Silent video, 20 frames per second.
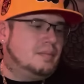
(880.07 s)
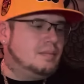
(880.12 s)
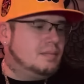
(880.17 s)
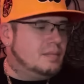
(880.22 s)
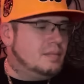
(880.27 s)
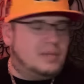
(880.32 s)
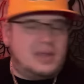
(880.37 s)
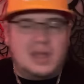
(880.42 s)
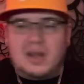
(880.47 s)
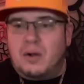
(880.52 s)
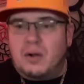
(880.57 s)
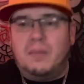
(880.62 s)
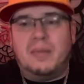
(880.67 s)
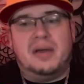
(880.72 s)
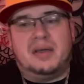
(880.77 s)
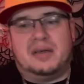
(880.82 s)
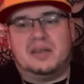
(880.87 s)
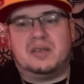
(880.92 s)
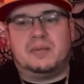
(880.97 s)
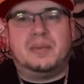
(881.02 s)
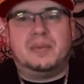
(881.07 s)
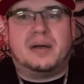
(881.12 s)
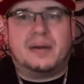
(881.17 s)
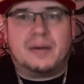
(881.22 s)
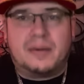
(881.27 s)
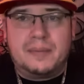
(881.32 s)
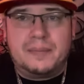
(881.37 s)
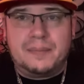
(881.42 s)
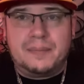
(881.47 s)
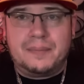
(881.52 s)
They don't make us
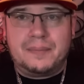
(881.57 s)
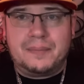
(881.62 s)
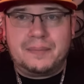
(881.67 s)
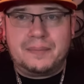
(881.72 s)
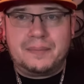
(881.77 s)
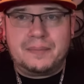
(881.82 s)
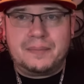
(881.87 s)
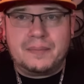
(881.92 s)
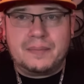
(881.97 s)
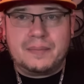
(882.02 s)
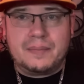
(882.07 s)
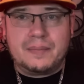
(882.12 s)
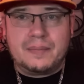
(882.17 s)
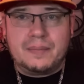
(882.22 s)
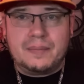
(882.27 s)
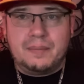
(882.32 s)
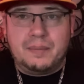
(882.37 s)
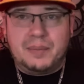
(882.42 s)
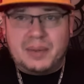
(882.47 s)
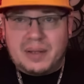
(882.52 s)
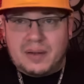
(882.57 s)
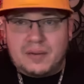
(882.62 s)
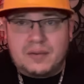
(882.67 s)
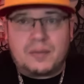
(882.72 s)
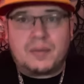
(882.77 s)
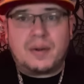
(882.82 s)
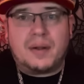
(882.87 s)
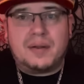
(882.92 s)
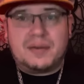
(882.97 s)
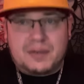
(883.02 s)
better. Being in the
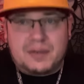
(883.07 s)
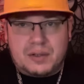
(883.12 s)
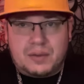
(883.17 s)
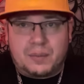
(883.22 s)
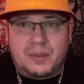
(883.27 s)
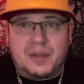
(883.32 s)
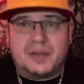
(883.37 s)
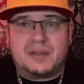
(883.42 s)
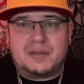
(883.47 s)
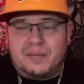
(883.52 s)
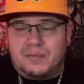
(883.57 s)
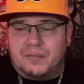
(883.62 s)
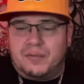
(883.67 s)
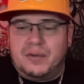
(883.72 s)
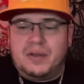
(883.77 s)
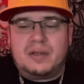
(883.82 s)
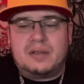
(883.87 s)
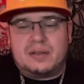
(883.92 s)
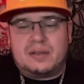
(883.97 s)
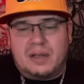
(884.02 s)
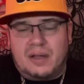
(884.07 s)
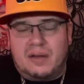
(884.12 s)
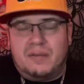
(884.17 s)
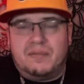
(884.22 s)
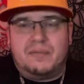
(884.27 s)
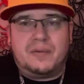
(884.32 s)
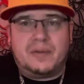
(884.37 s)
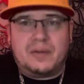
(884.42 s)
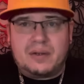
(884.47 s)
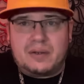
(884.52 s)
right situation, feeling
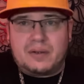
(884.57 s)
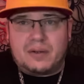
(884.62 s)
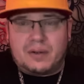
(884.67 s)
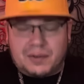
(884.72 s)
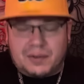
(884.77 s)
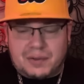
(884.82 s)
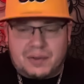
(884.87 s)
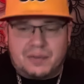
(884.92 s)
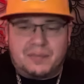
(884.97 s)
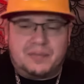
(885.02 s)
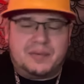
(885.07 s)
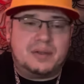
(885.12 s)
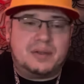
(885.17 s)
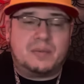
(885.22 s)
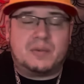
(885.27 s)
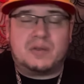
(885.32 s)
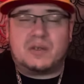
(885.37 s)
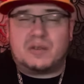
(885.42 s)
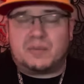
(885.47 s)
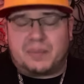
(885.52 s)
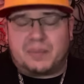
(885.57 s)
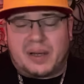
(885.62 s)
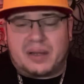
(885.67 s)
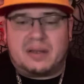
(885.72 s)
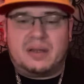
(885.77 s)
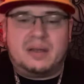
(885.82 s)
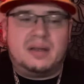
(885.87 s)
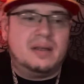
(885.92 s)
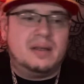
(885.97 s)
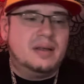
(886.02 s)
loved, feeling nurtured, feeling
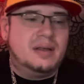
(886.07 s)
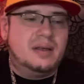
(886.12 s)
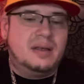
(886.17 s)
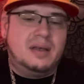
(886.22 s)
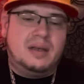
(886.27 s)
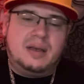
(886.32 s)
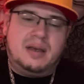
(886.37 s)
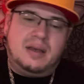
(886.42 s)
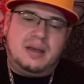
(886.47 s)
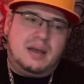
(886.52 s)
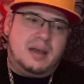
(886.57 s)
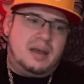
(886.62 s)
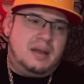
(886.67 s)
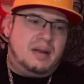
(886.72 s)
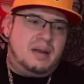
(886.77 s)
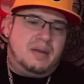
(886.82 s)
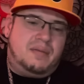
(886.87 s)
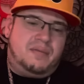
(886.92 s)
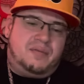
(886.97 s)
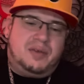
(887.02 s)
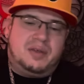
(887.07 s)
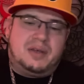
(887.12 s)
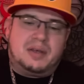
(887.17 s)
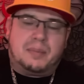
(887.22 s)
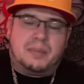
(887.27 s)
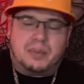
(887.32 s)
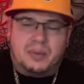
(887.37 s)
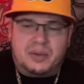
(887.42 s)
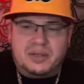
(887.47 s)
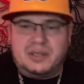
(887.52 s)
respected, and feeling
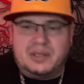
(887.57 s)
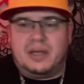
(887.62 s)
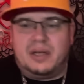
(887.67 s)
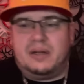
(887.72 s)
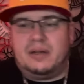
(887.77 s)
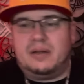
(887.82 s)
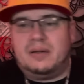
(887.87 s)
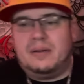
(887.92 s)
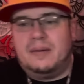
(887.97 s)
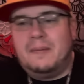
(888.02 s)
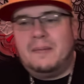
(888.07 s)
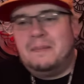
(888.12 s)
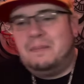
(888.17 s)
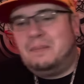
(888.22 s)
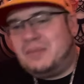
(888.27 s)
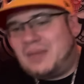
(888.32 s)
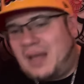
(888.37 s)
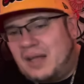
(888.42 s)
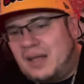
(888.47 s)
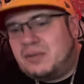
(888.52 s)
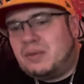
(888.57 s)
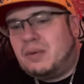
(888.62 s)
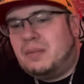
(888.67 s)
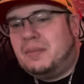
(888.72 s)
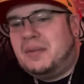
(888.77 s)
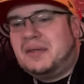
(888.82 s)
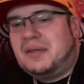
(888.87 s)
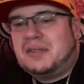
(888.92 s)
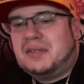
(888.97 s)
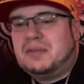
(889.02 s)
appreciated, that's what
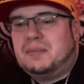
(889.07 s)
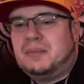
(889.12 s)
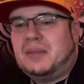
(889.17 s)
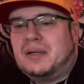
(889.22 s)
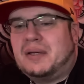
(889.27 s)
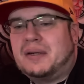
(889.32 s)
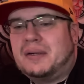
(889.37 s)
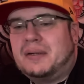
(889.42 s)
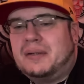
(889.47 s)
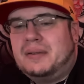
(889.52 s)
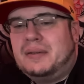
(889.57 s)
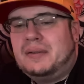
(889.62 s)
makes us better.